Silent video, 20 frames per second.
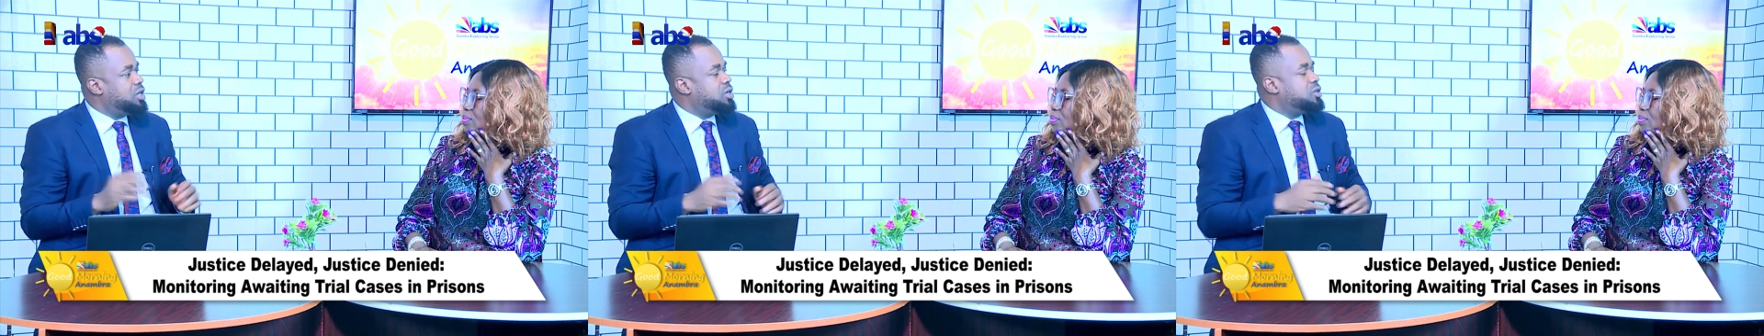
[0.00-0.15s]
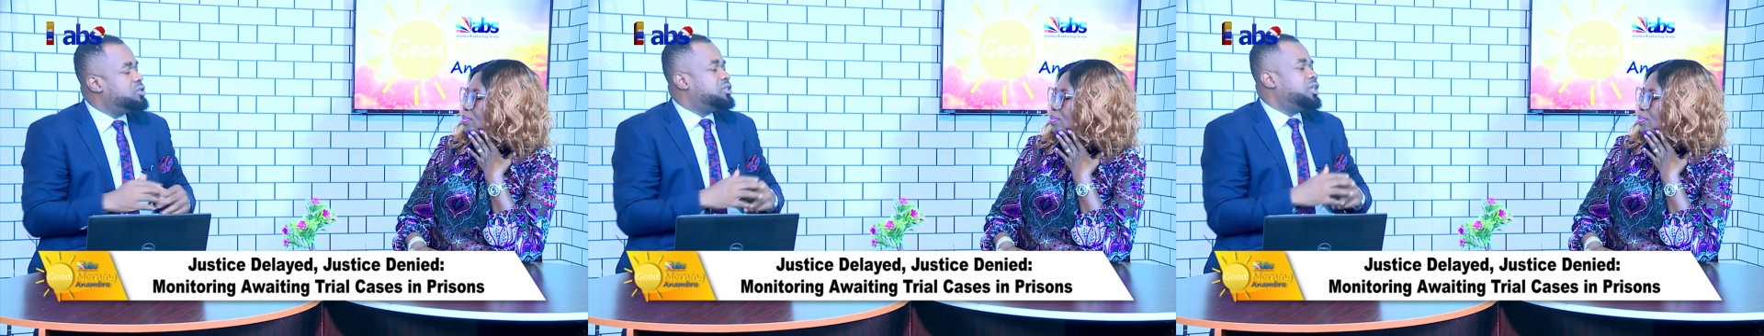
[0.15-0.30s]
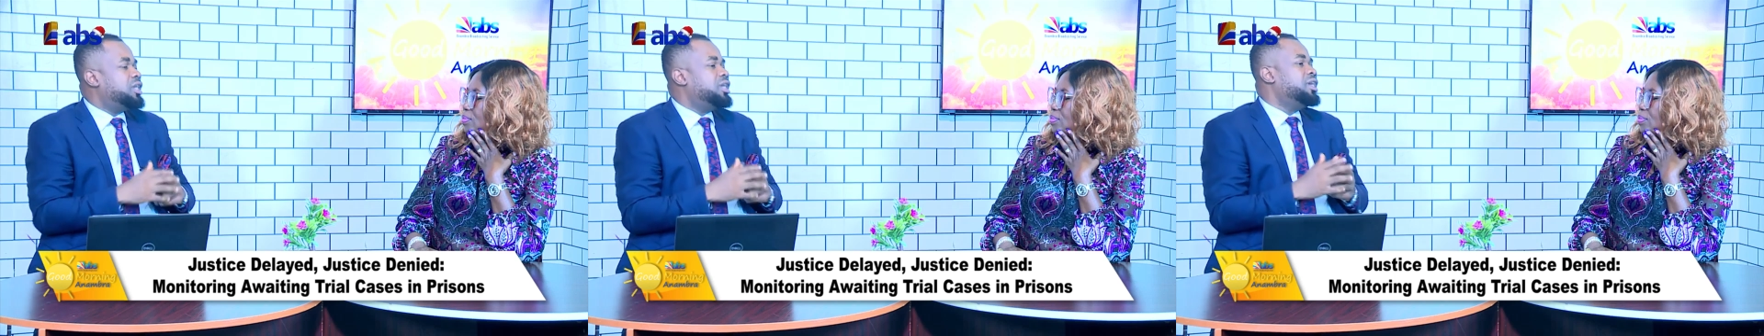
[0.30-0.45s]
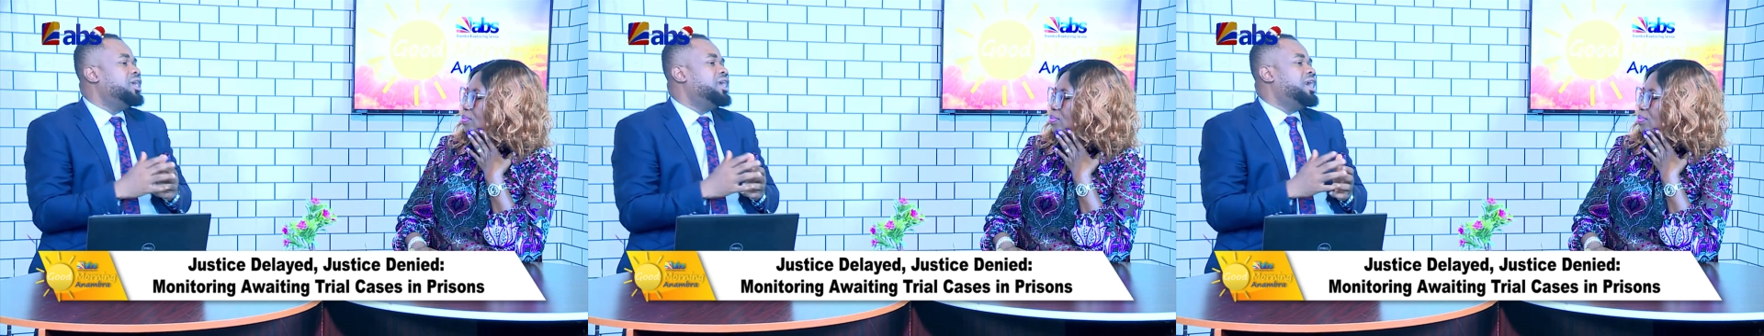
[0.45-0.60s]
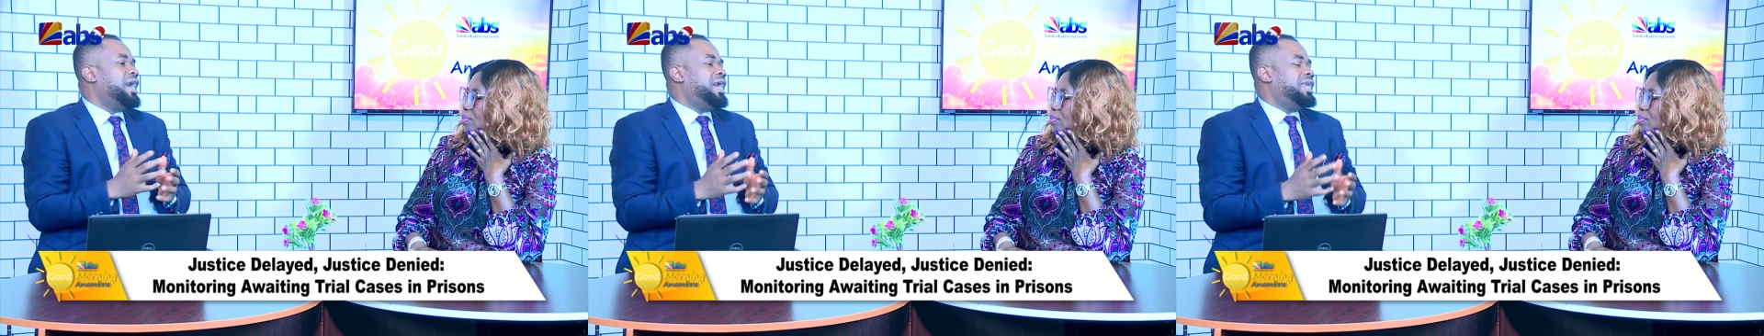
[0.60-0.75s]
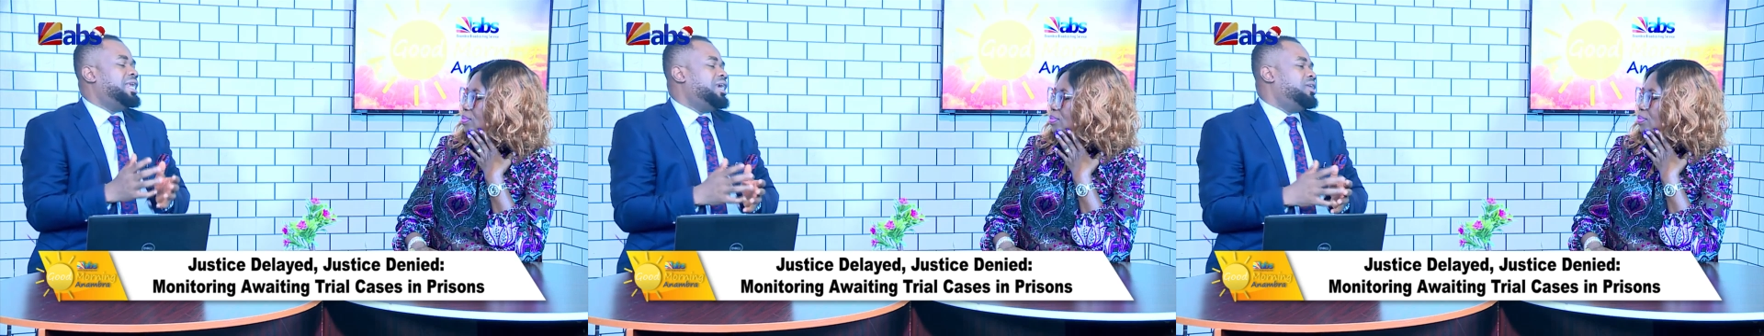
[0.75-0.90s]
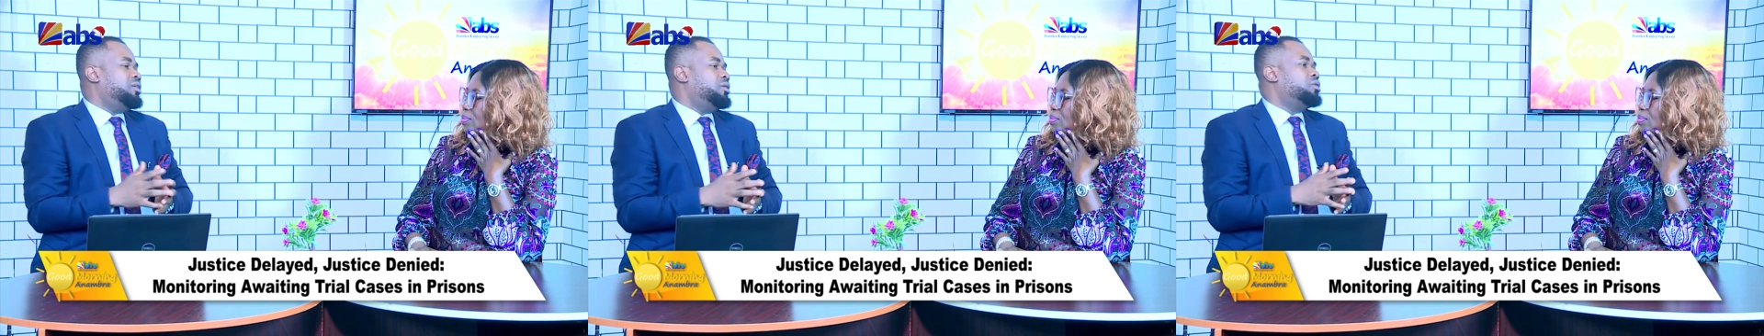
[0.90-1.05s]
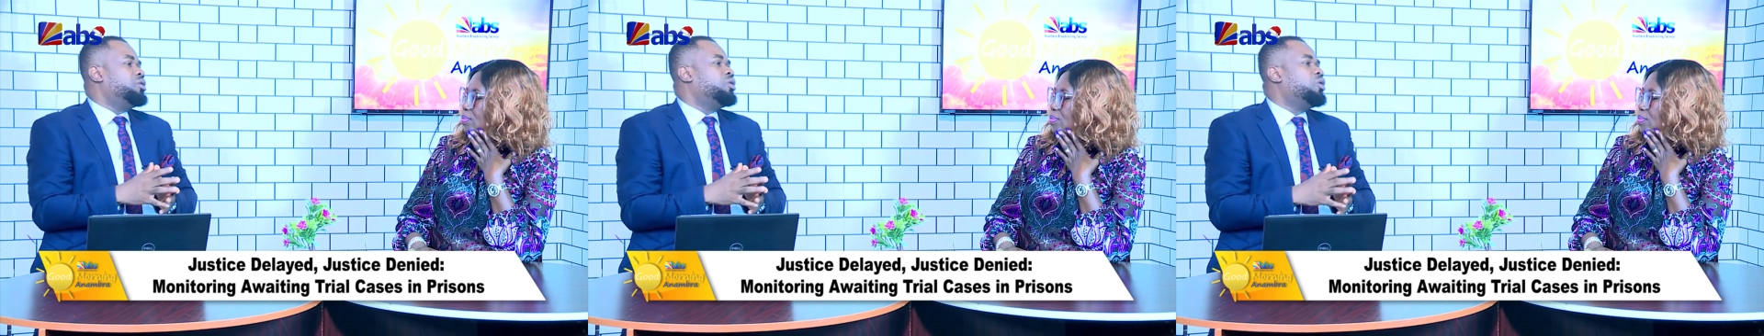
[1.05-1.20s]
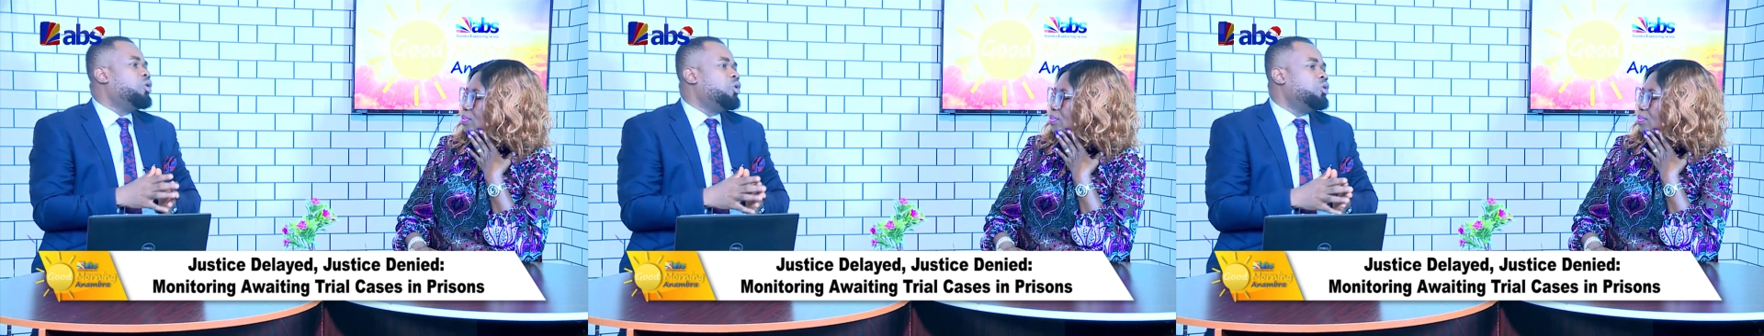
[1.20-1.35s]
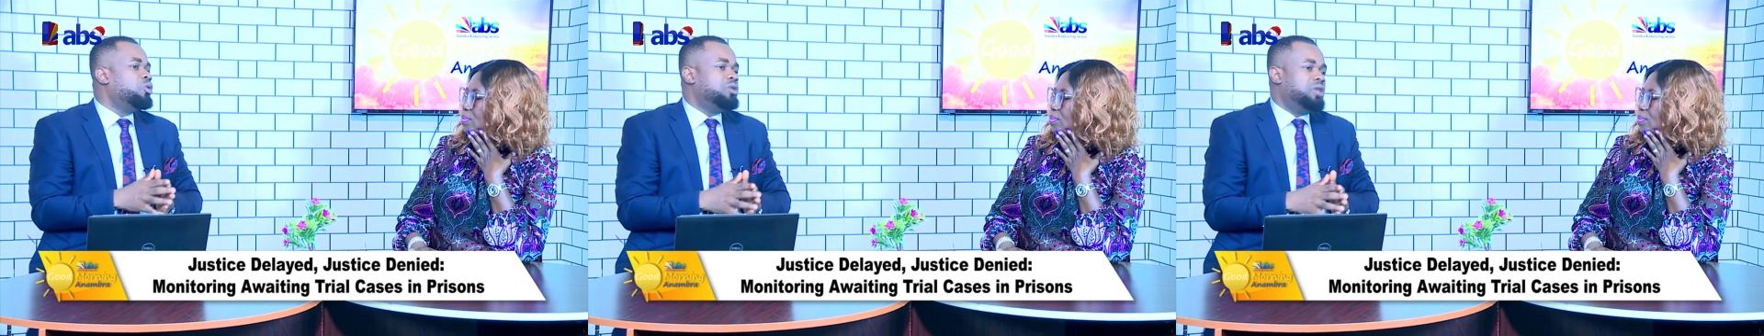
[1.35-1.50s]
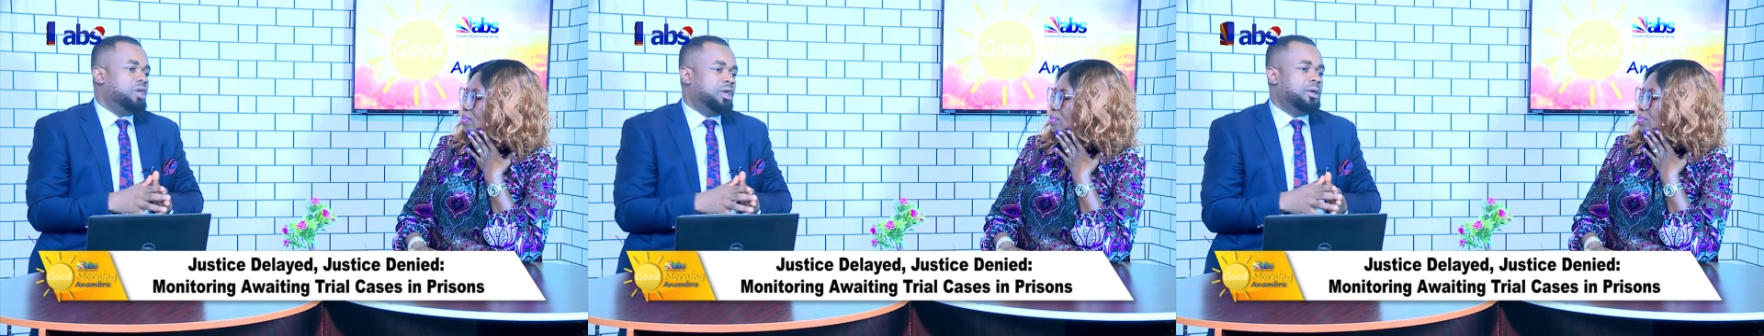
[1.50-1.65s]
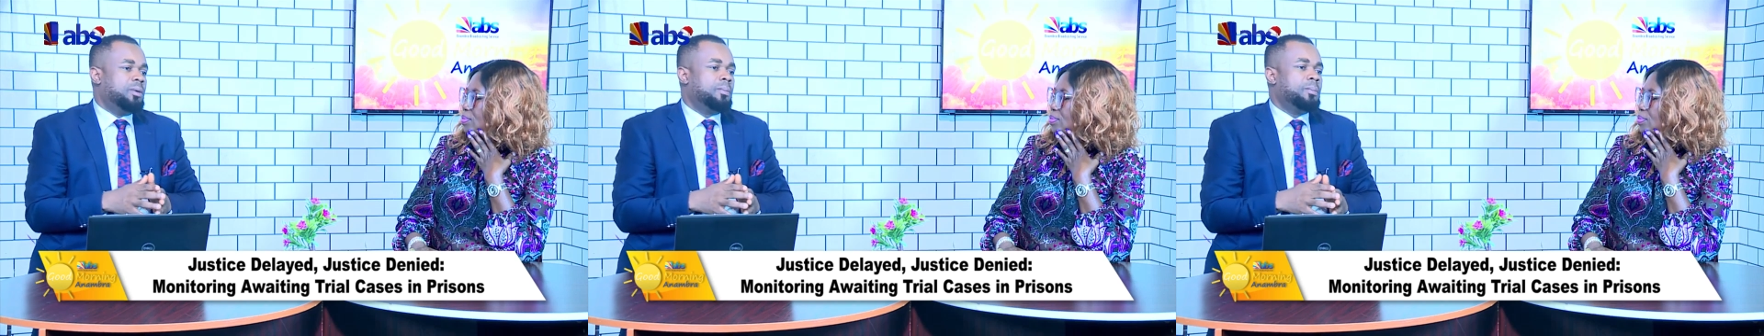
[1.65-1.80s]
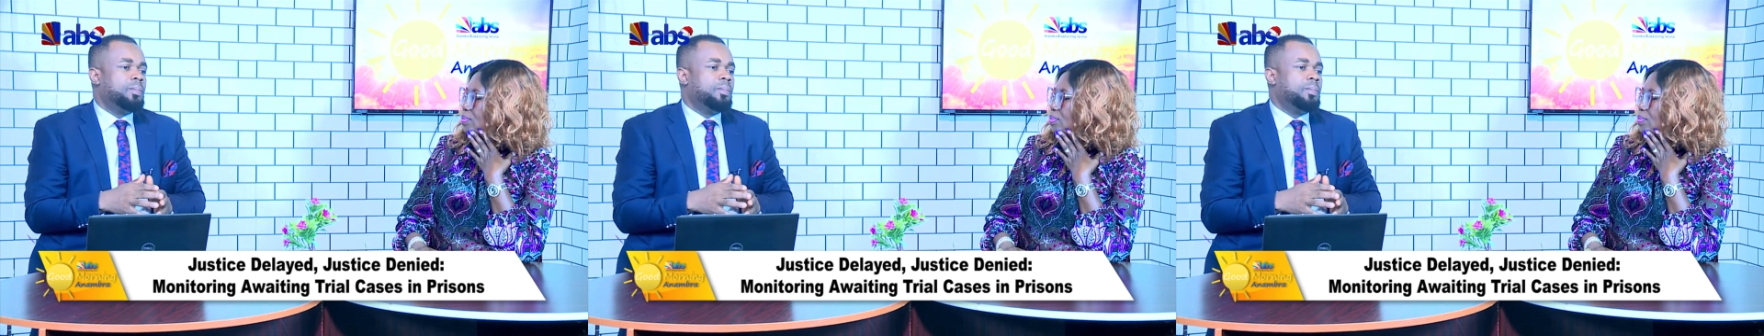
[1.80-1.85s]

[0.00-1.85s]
You see, at the end of the whole day,